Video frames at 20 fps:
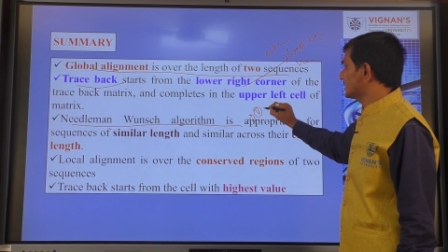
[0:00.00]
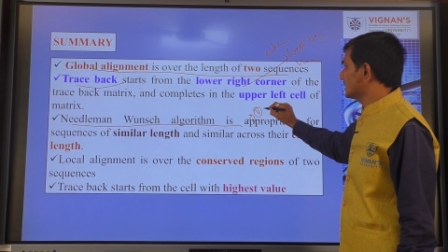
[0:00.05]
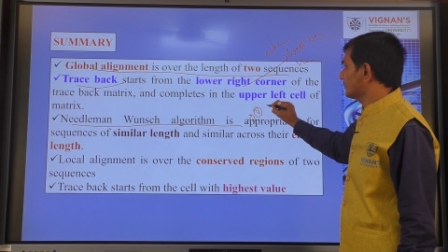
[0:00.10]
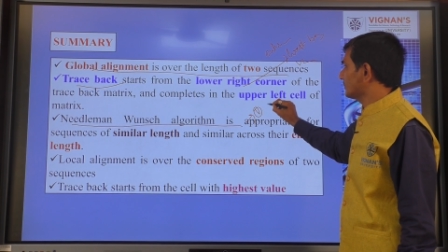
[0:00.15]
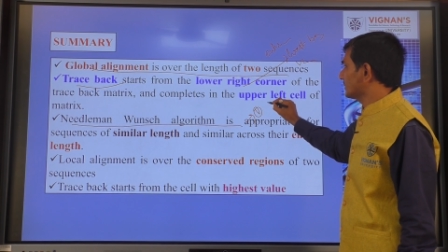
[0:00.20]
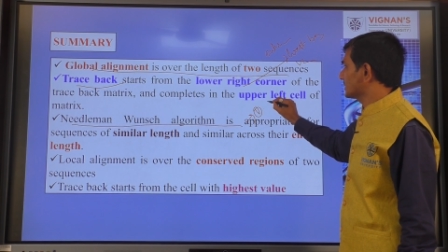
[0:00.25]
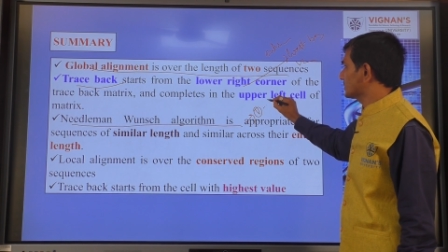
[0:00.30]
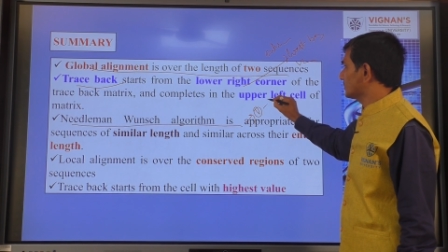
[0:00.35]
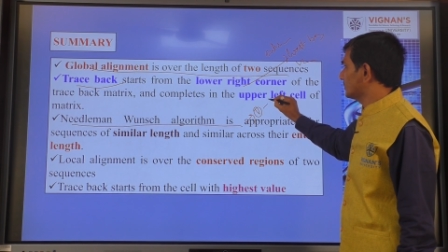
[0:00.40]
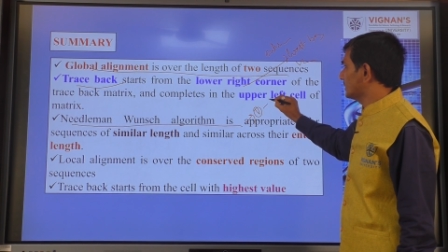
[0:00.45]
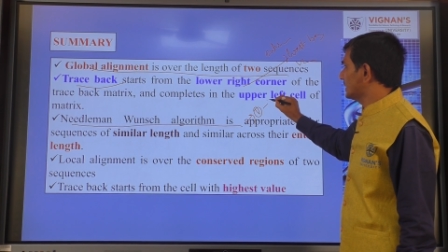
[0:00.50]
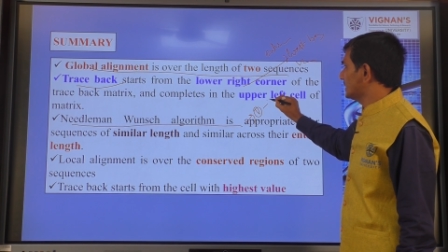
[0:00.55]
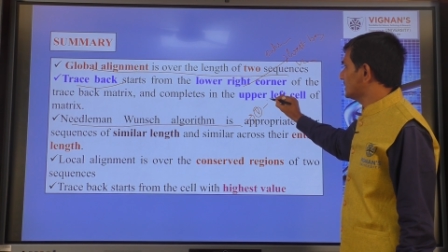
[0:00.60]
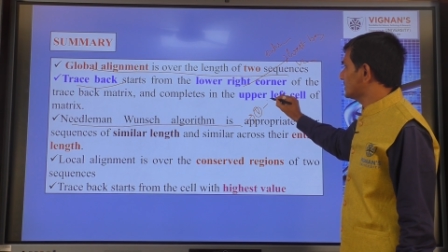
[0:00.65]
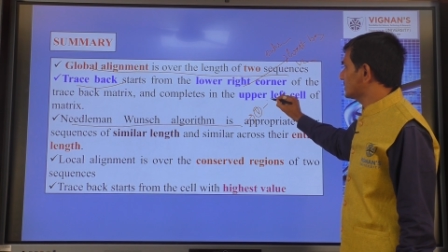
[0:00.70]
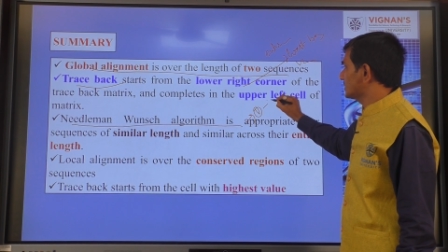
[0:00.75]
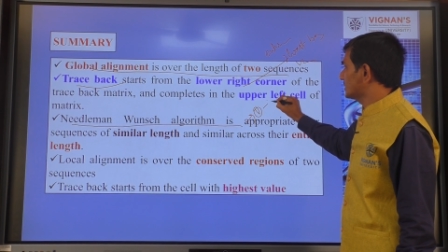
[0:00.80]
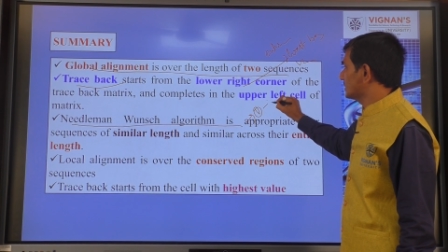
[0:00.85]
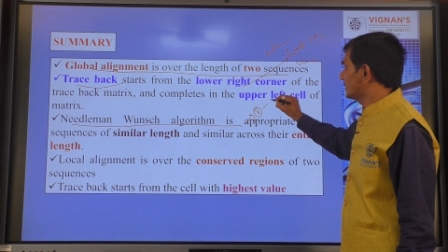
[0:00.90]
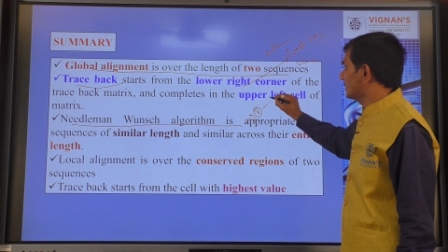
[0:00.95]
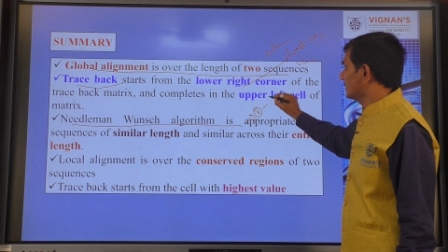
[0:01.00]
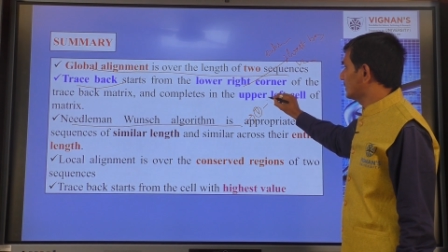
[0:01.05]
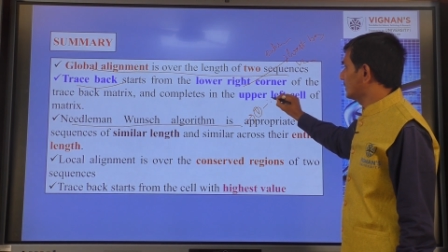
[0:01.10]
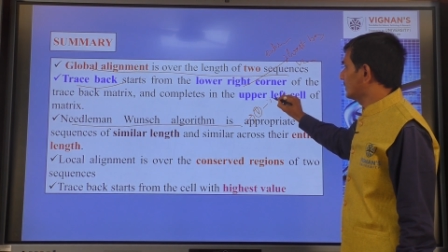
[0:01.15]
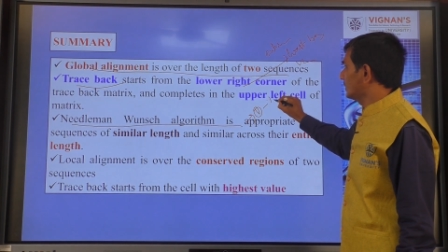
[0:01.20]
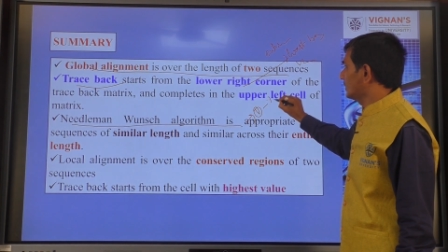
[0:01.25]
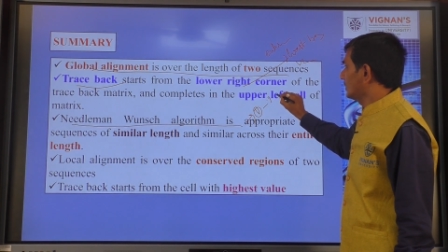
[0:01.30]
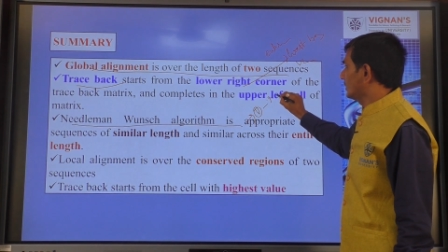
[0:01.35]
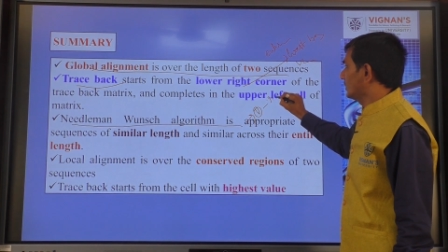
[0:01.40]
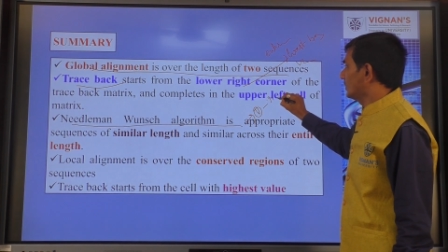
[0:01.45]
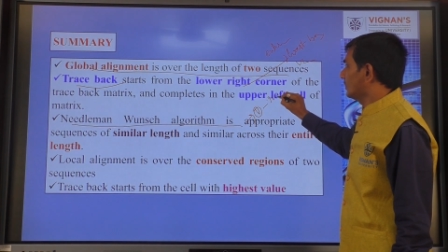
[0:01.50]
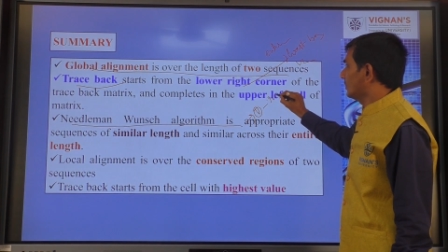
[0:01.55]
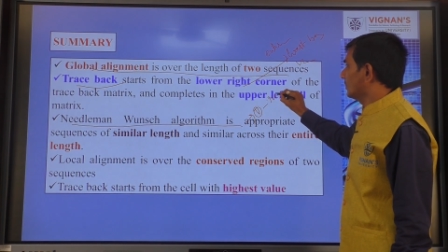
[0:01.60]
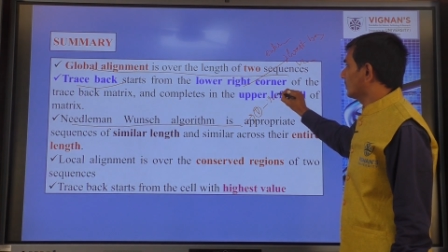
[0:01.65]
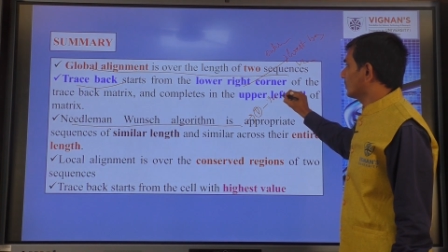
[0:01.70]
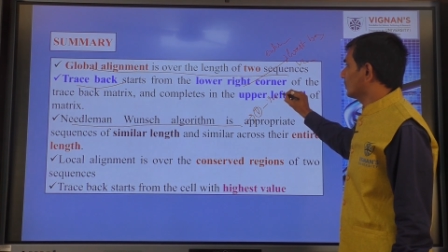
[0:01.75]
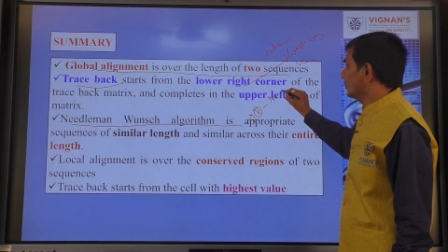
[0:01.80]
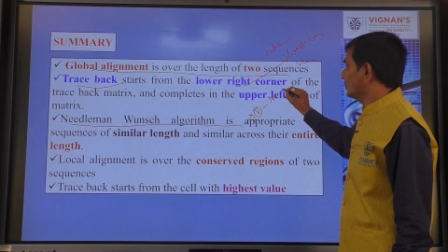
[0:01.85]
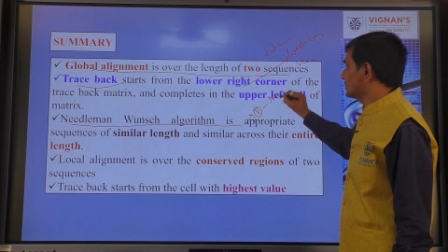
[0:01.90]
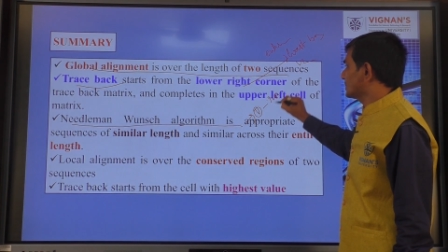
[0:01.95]
The first one is
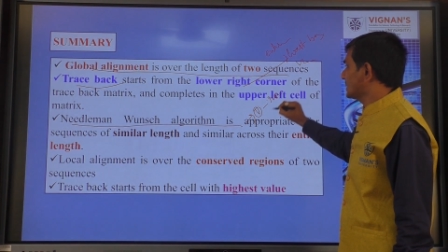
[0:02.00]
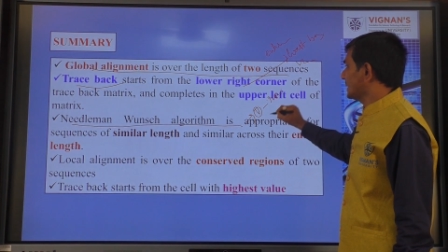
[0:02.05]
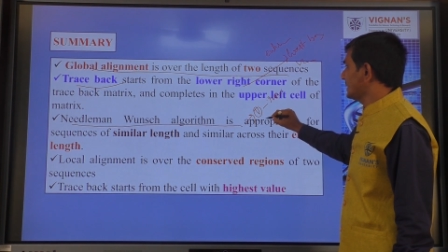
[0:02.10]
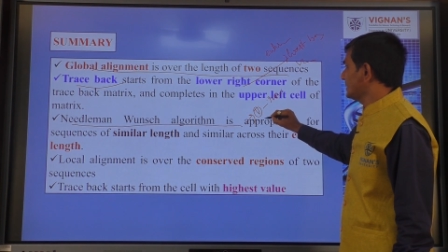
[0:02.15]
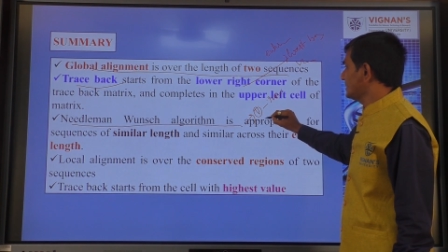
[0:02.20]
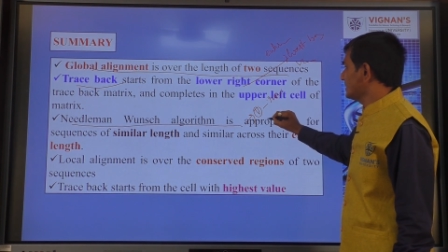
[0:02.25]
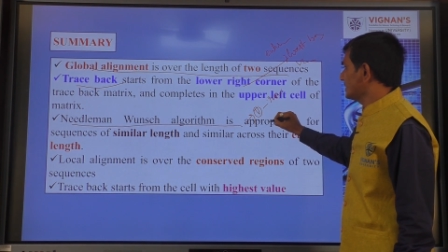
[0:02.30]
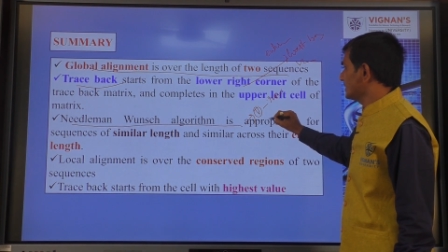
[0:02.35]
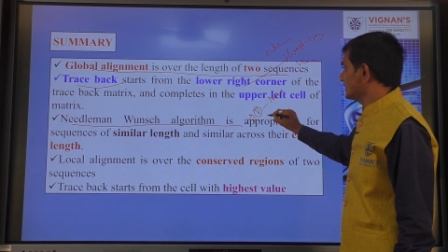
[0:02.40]
row change,